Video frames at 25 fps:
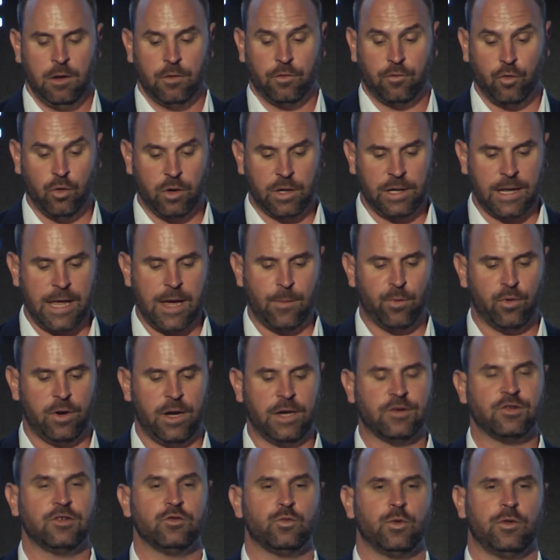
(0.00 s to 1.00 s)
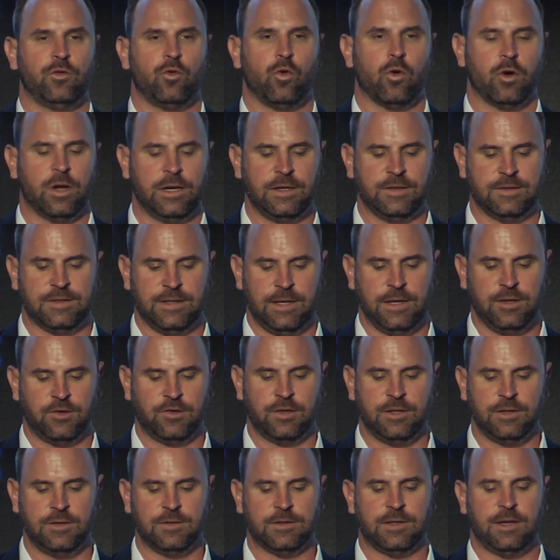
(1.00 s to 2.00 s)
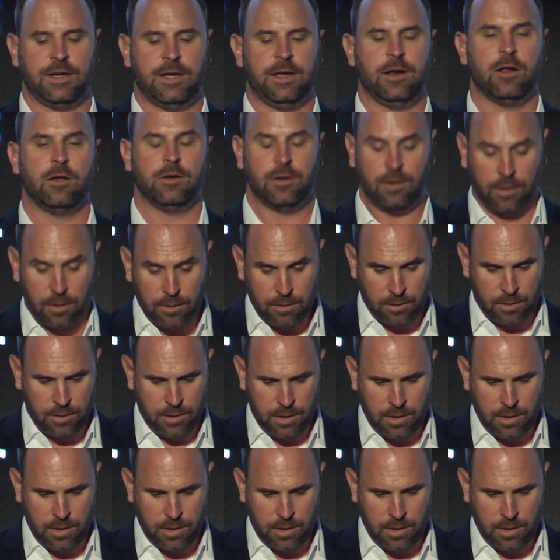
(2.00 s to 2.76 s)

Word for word: Through collaborations with organizations, and on,